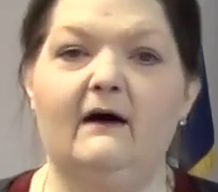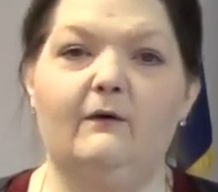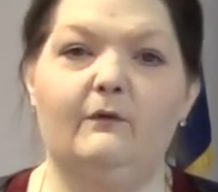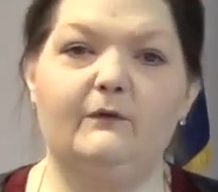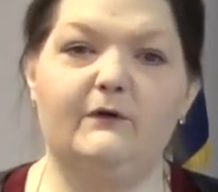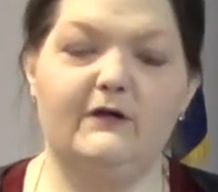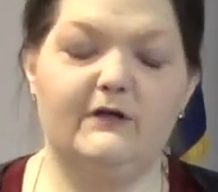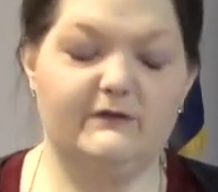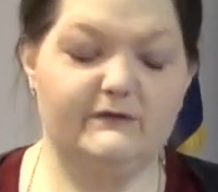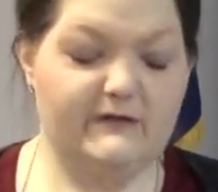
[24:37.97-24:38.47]

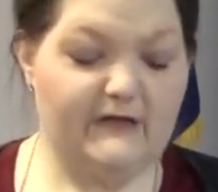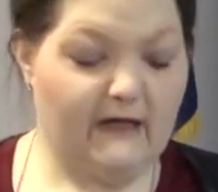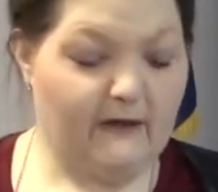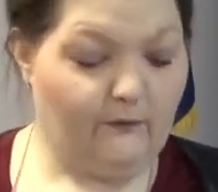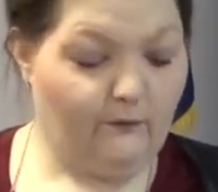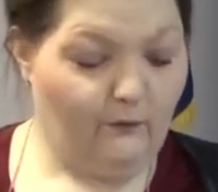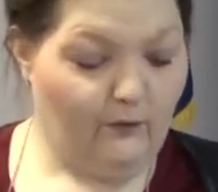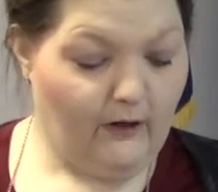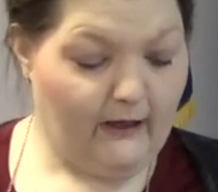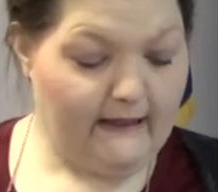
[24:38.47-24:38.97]

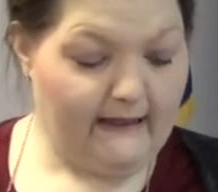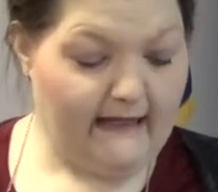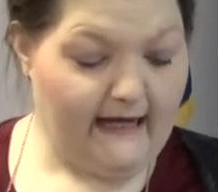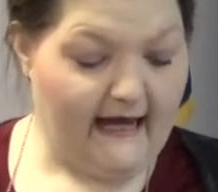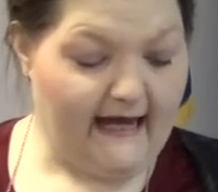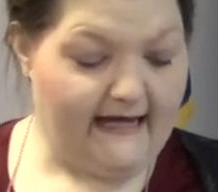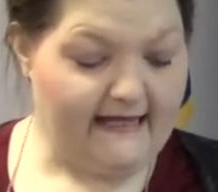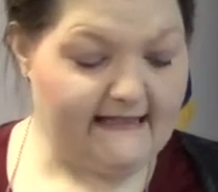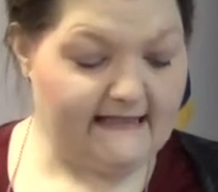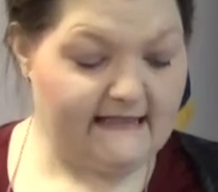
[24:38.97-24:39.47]
using
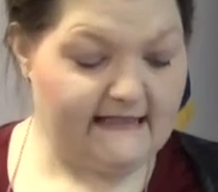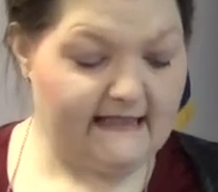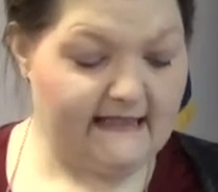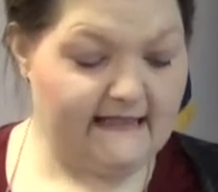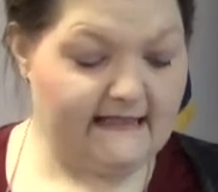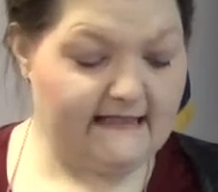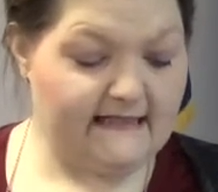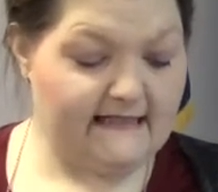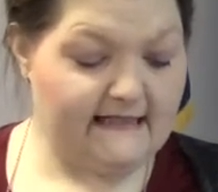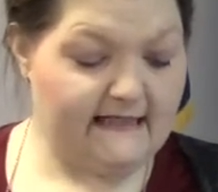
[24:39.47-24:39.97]

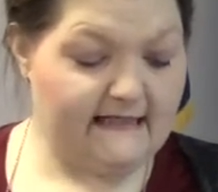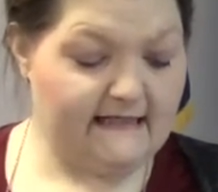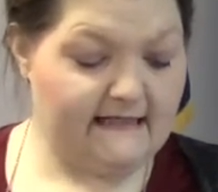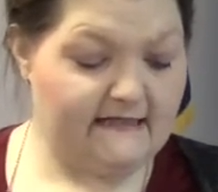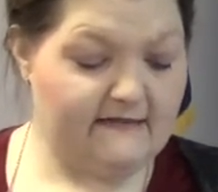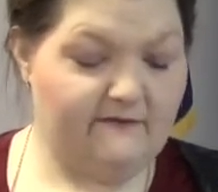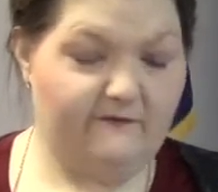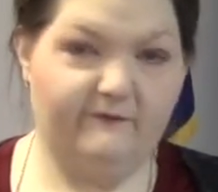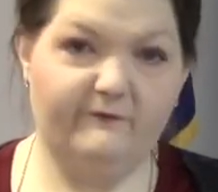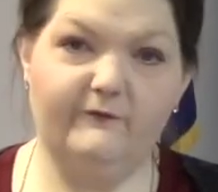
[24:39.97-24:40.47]

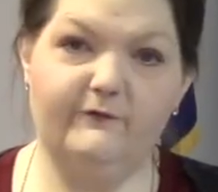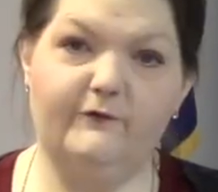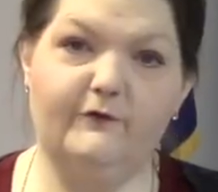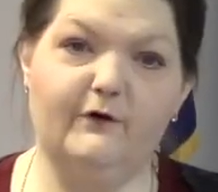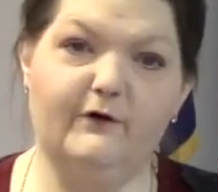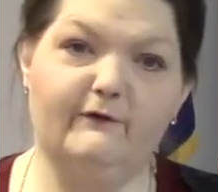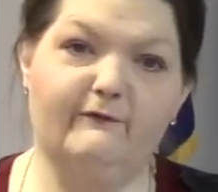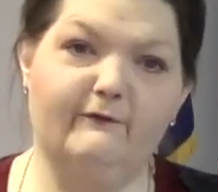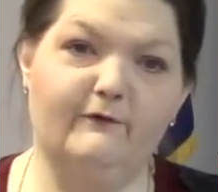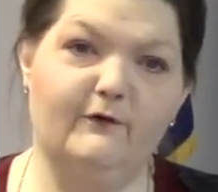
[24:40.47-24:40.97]

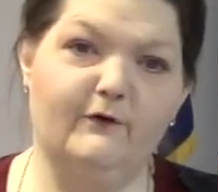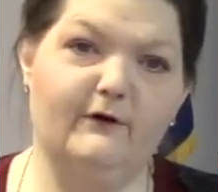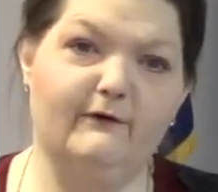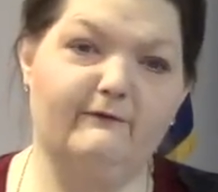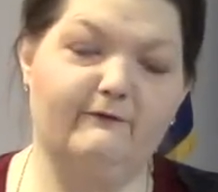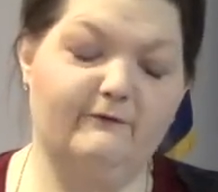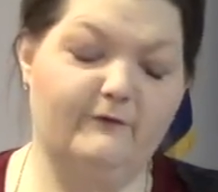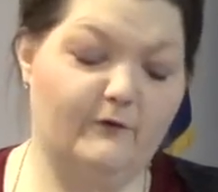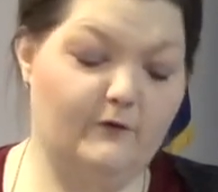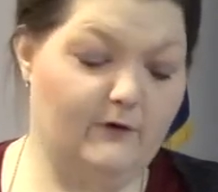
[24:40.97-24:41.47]

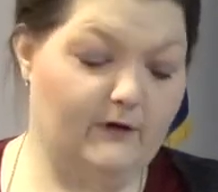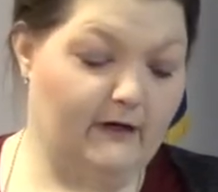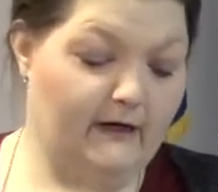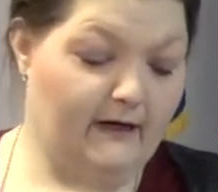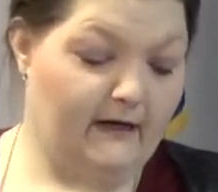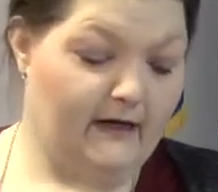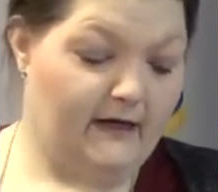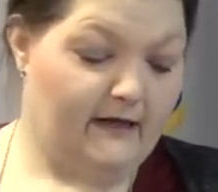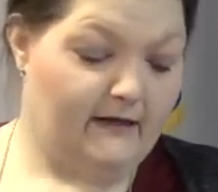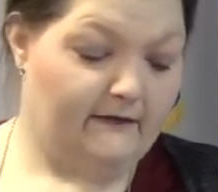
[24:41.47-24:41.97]

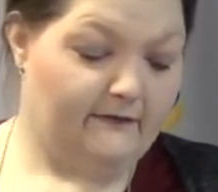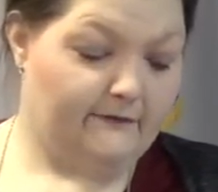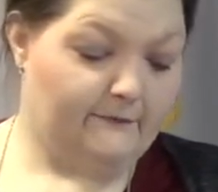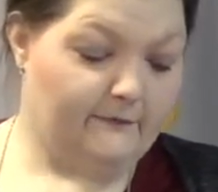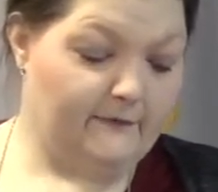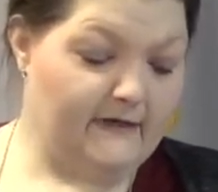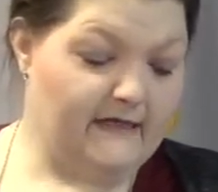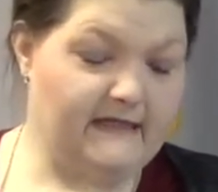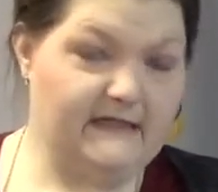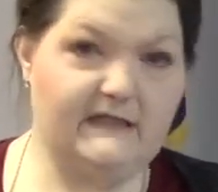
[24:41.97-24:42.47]

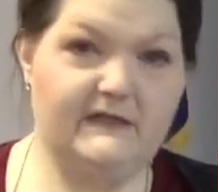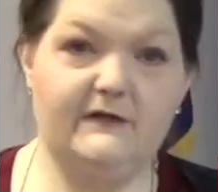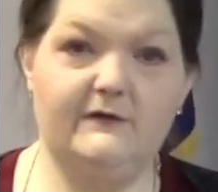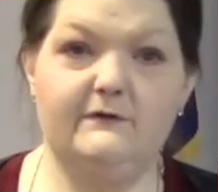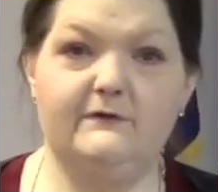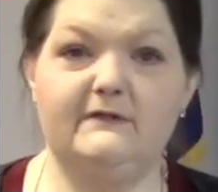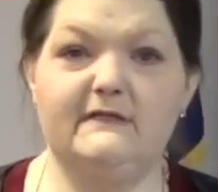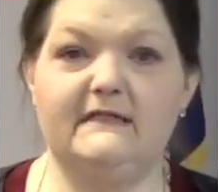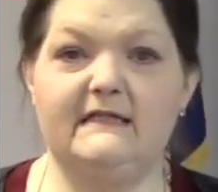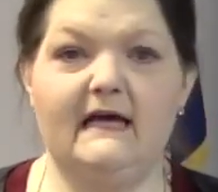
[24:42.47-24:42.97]

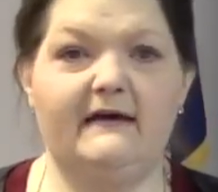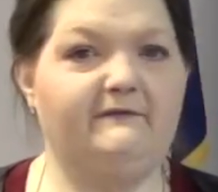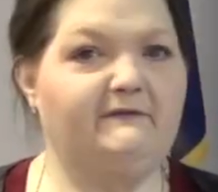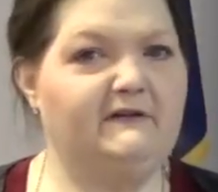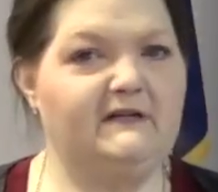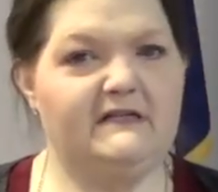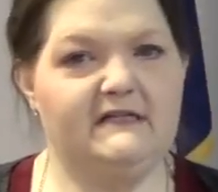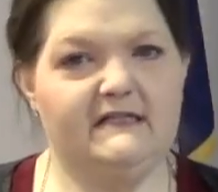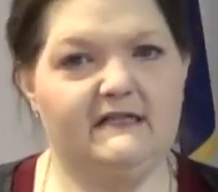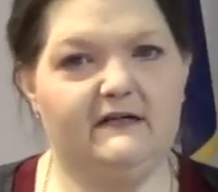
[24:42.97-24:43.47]

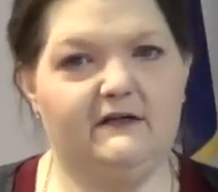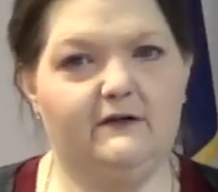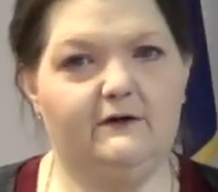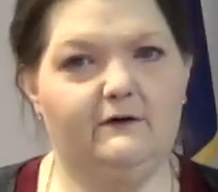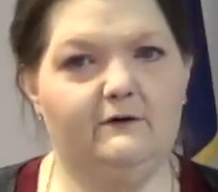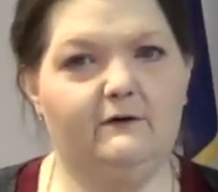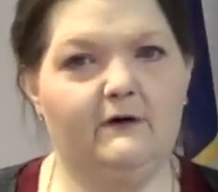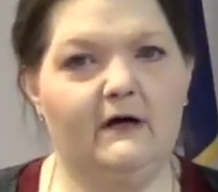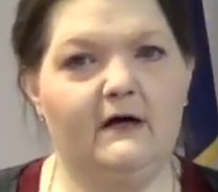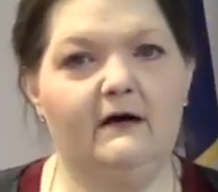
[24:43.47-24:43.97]

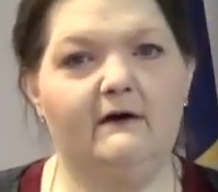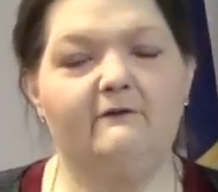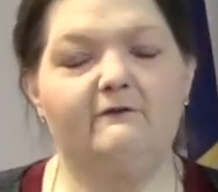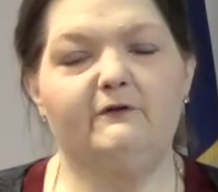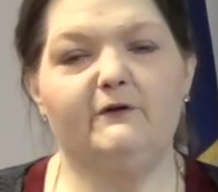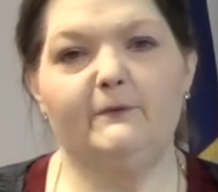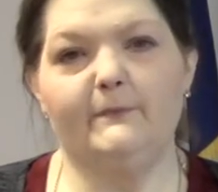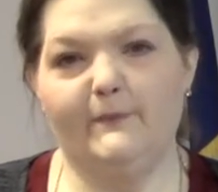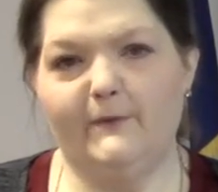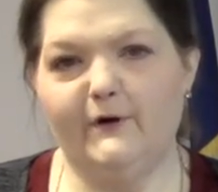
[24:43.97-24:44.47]
1-866-444-3272
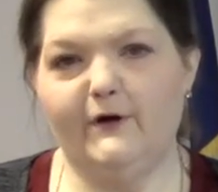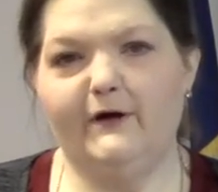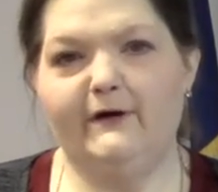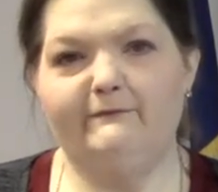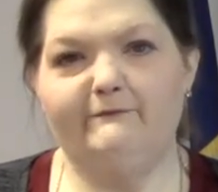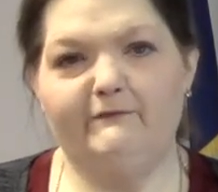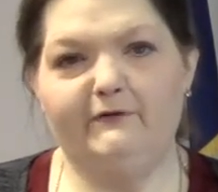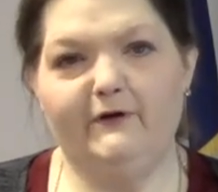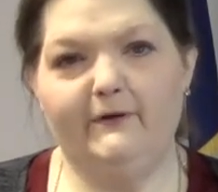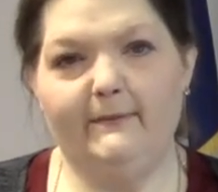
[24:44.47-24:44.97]
for more
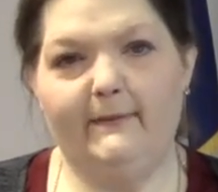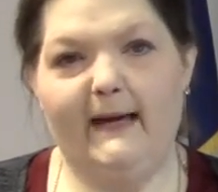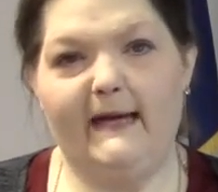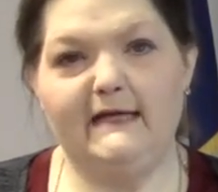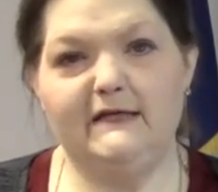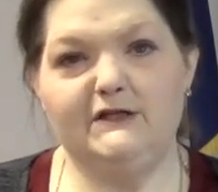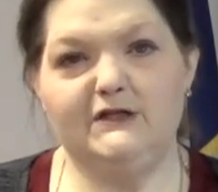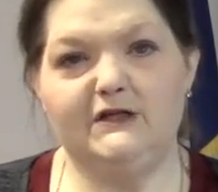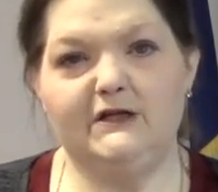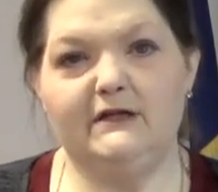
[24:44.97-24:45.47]

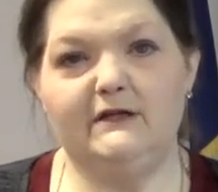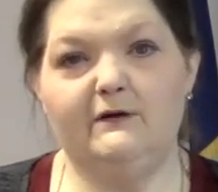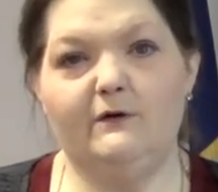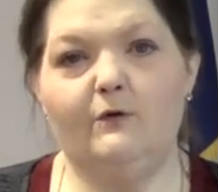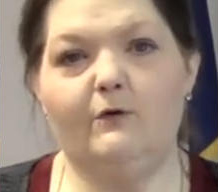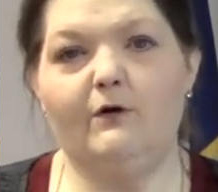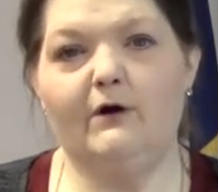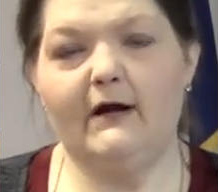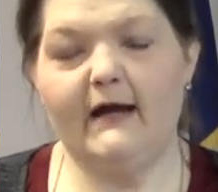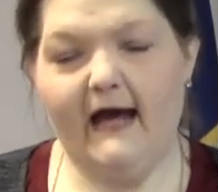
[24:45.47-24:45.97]
information
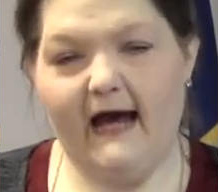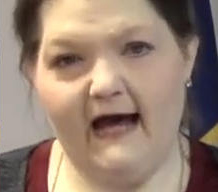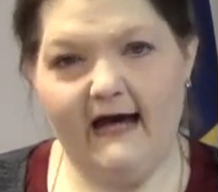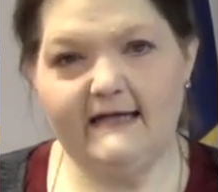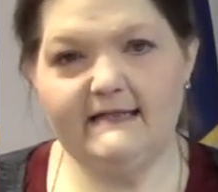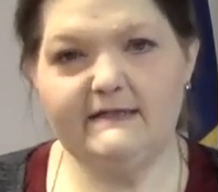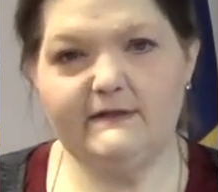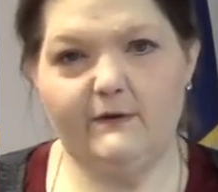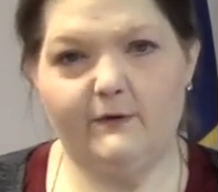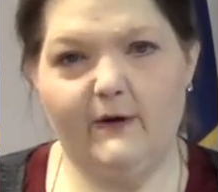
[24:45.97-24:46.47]
or to
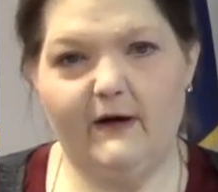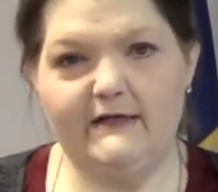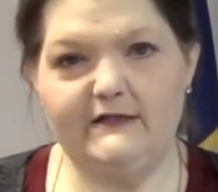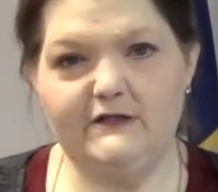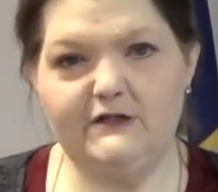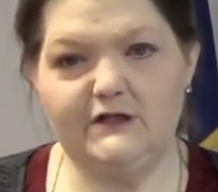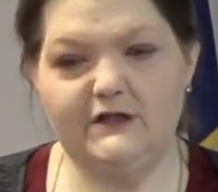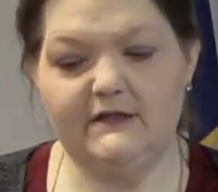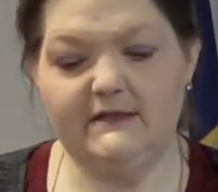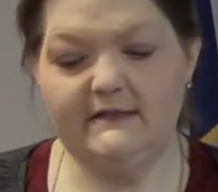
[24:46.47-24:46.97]
ask
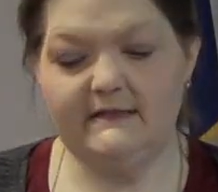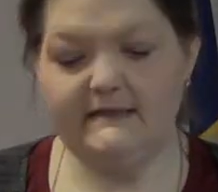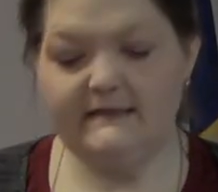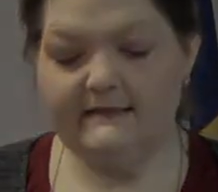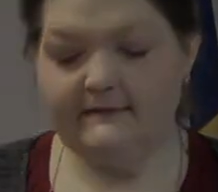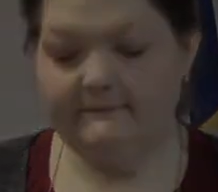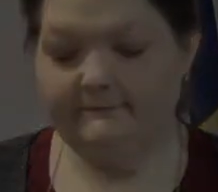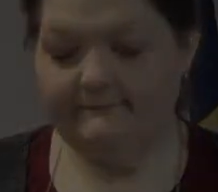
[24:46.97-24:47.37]
questions.